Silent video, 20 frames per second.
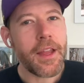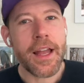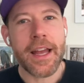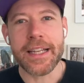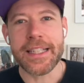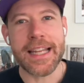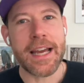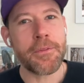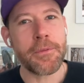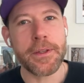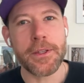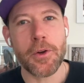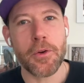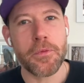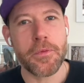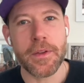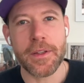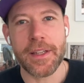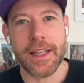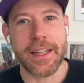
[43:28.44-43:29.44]
I definitely
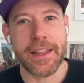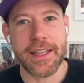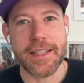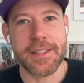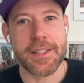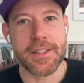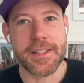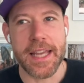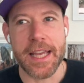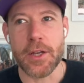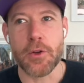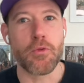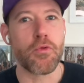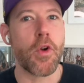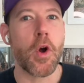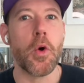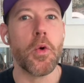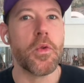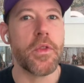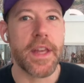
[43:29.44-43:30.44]
don't feel like this is a
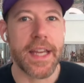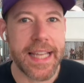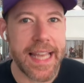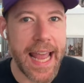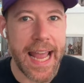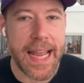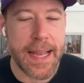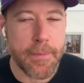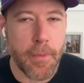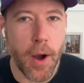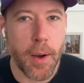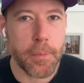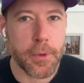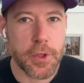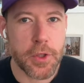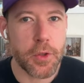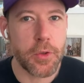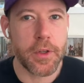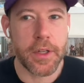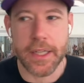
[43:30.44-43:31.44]
grow the game
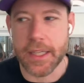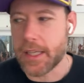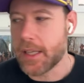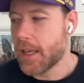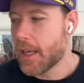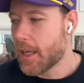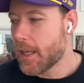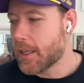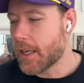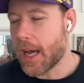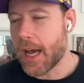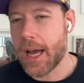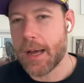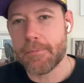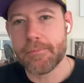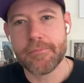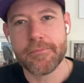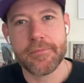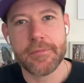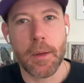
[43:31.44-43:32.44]
opportunity.
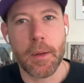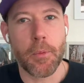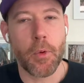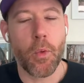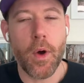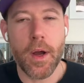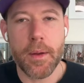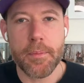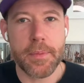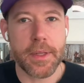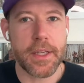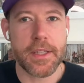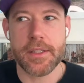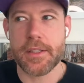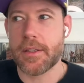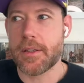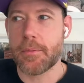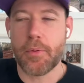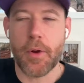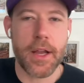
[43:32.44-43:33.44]
Number one, because
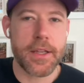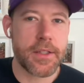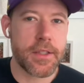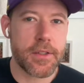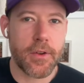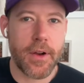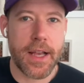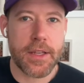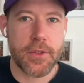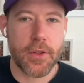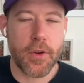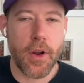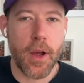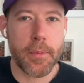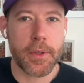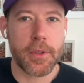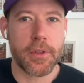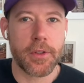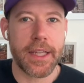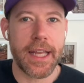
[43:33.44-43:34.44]
of the prices are
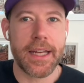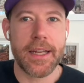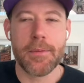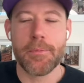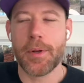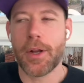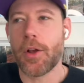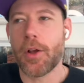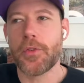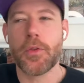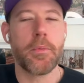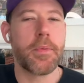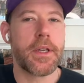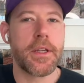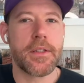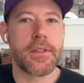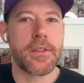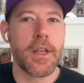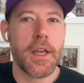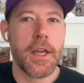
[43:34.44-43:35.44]
astronomical to get in, but also
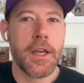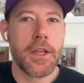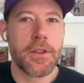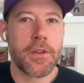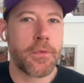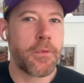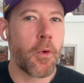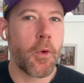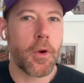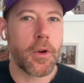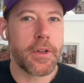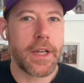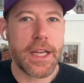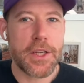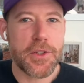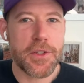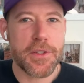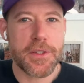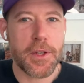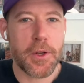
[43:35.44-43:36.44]
because the four
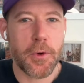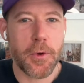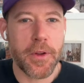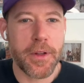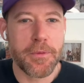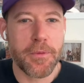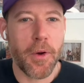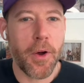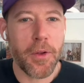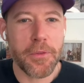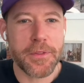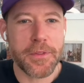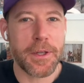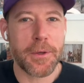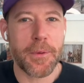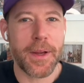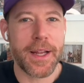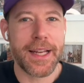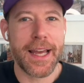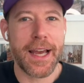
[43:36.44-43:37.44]
nations that are involved in
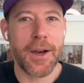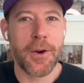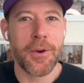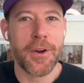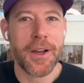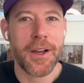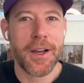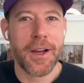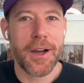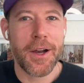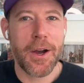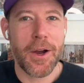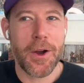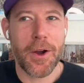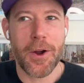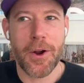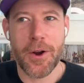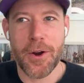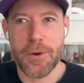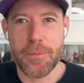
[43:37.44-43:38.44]
it right now
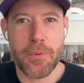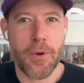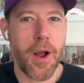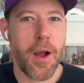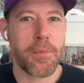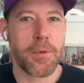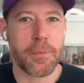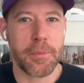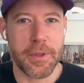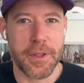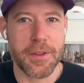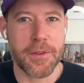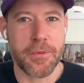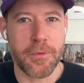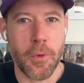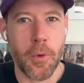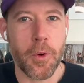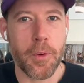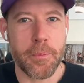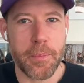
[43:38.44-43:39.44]
are probably the
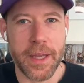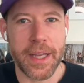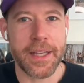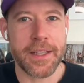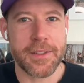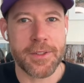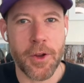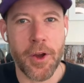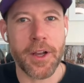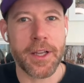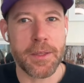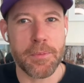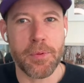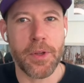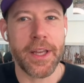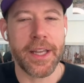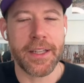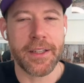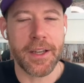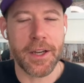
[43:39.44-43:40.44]
four biggest hockey
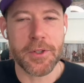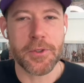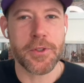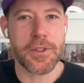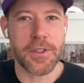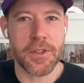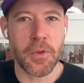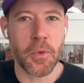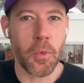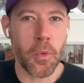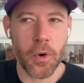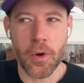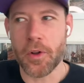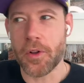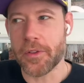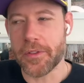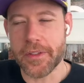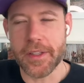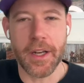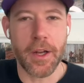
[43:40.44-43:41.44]
playing countries in the
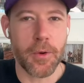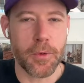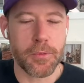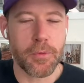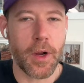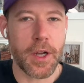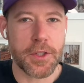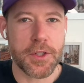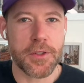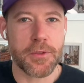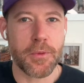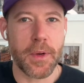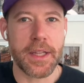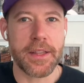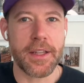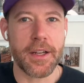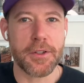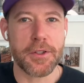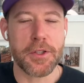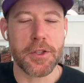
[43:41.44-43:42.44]
world. Russia's right
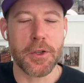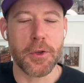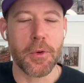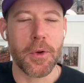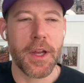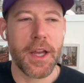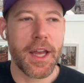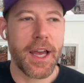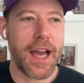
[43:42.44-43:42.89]
there too.